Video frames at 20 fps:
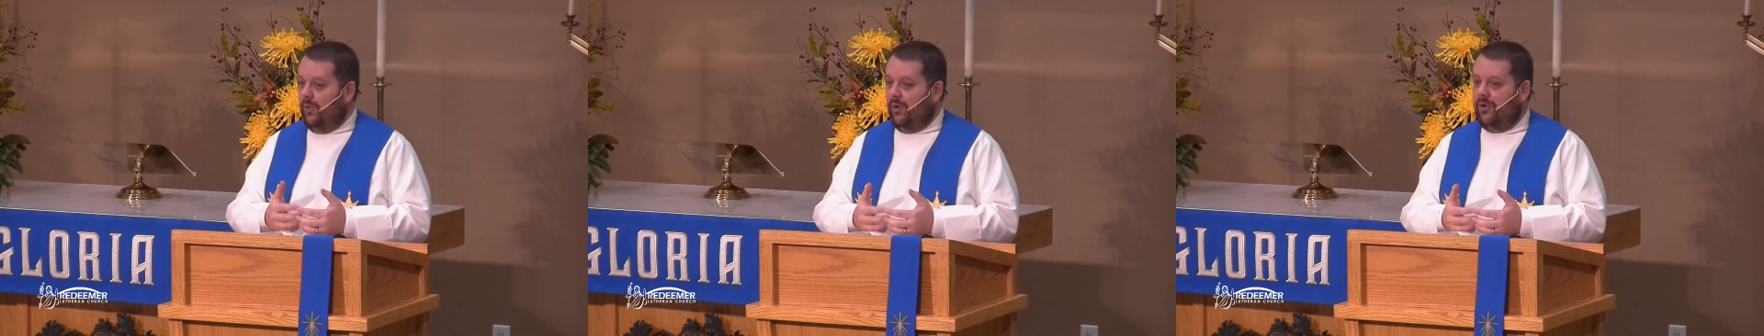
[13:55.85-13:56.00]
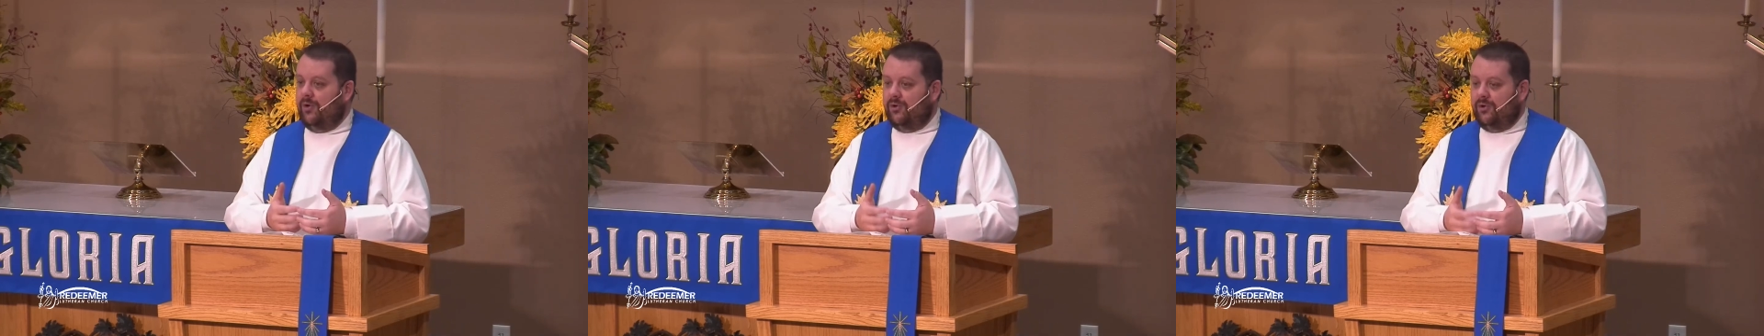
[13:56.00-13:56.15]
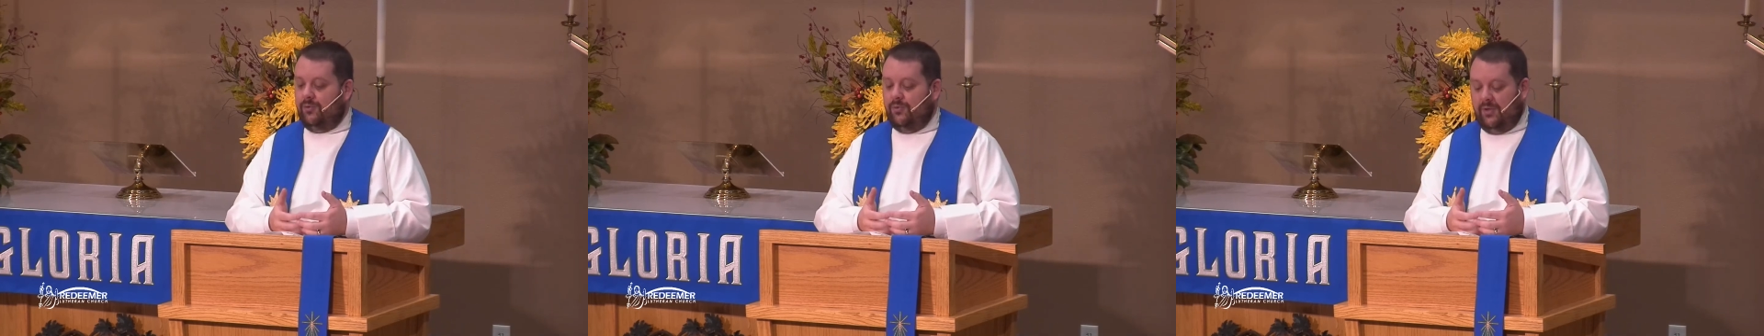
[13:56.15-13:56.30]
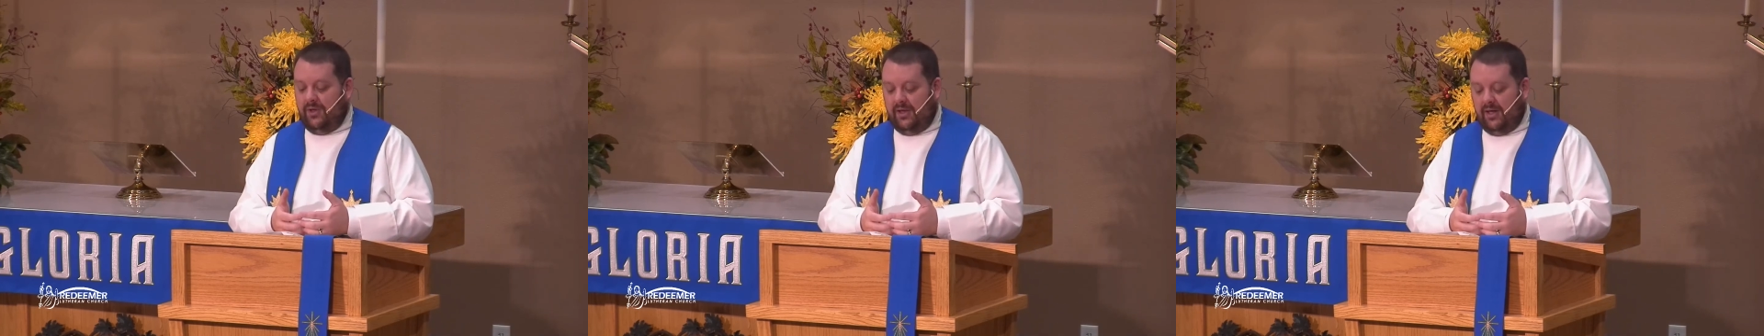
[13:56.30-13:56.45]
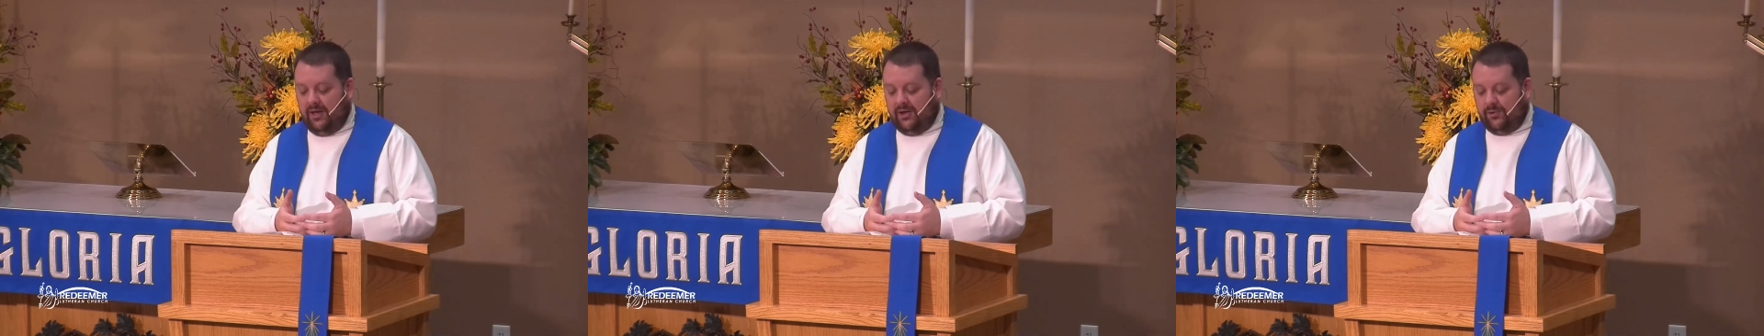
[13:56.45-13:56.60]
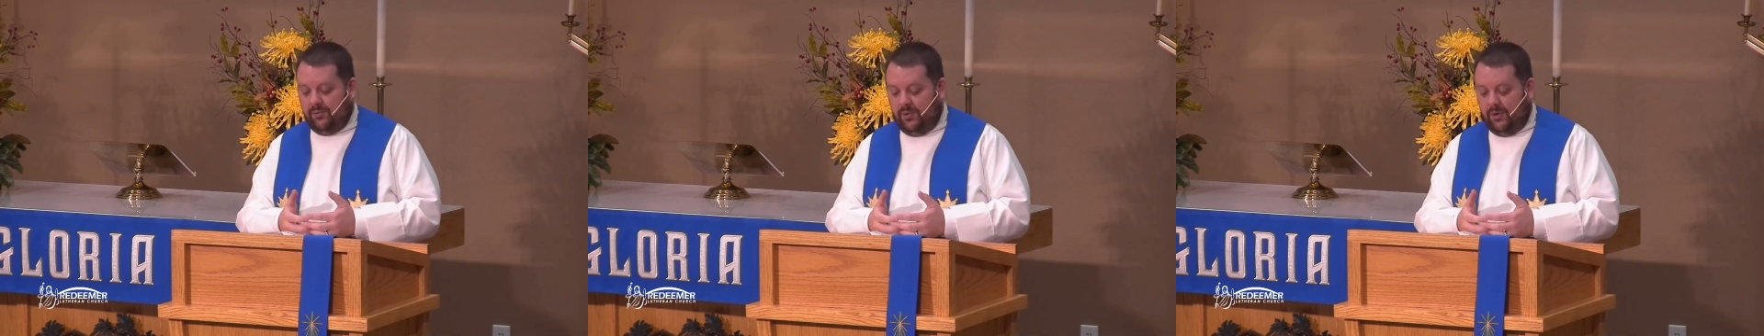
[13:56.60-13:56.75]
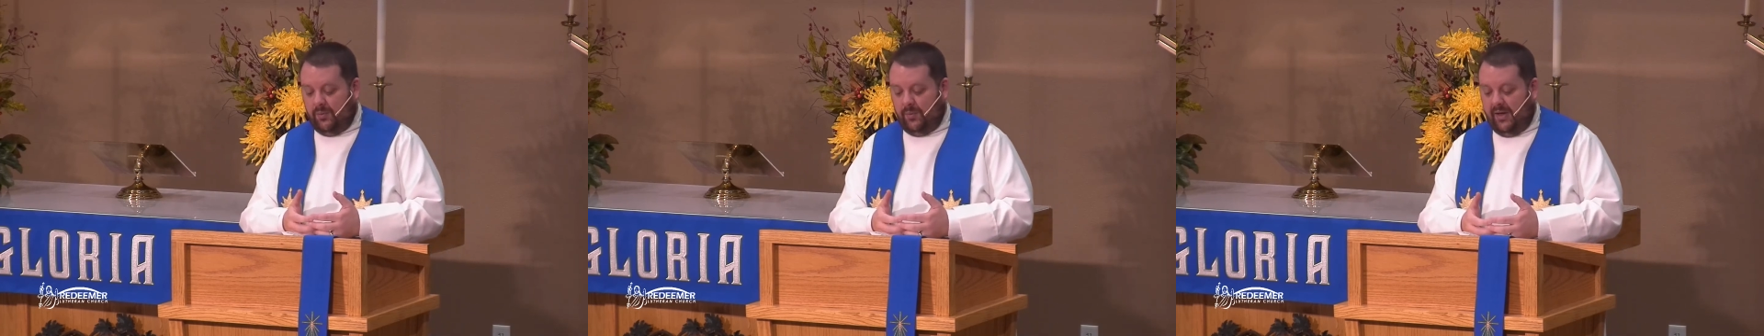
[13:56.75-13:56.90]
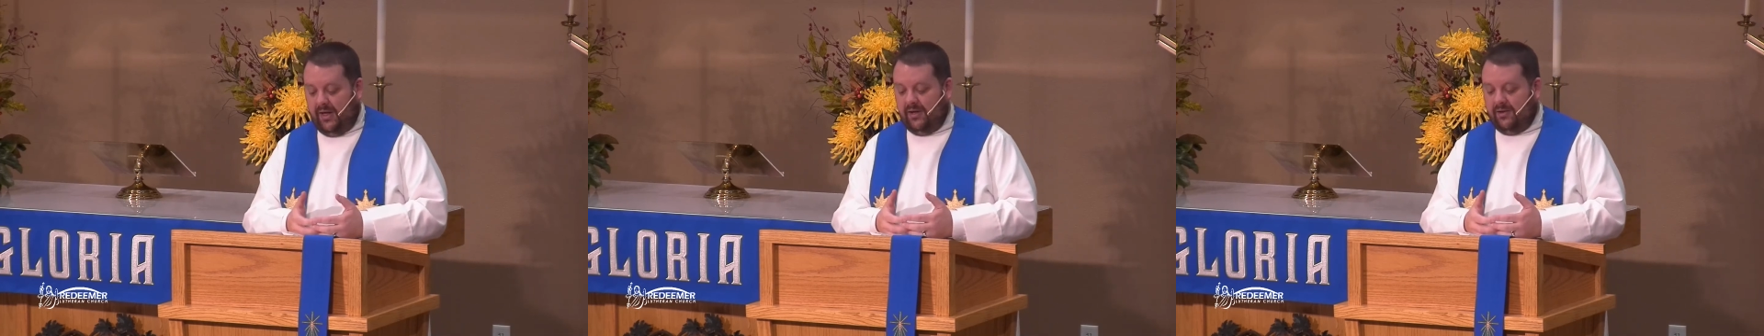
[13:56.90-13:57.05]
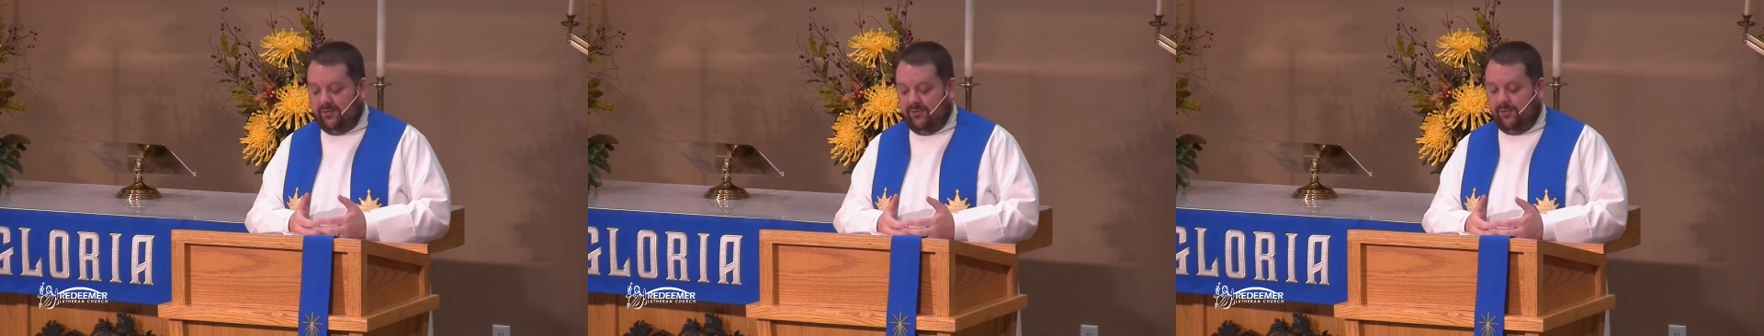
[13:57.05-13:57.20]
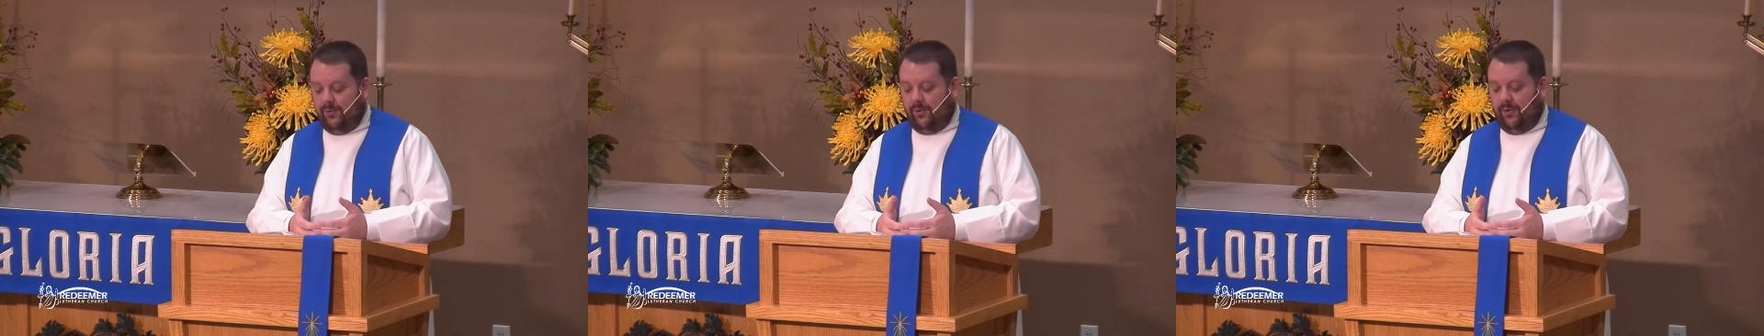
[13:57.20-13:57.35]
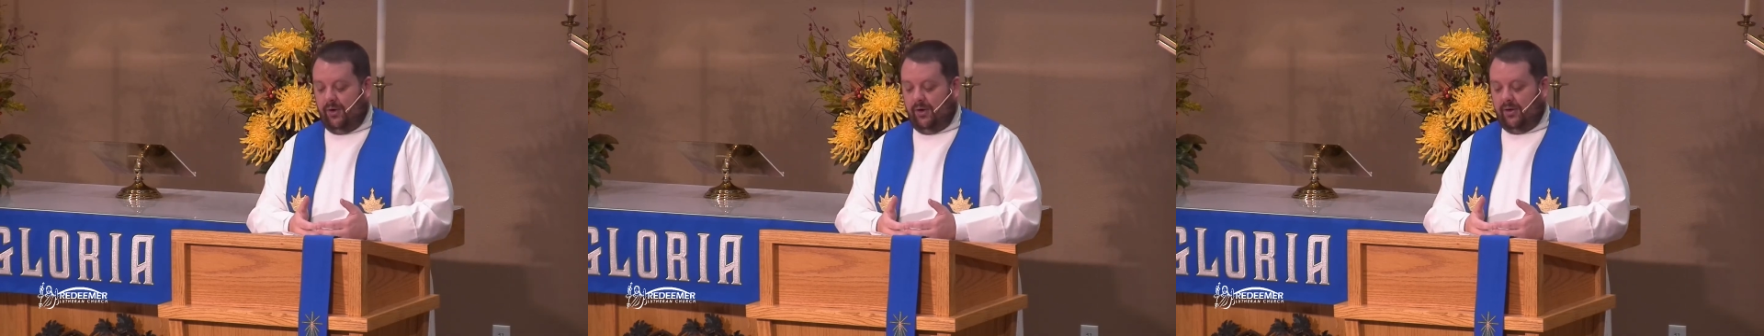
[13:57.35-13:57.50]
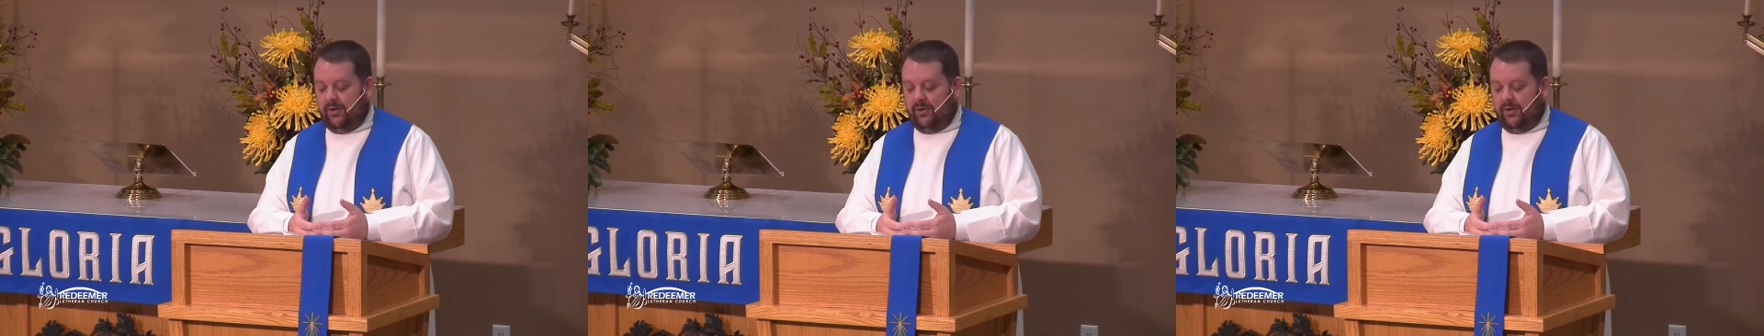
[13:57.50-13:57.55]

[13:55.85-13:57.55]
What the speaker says: we're doing as we wait for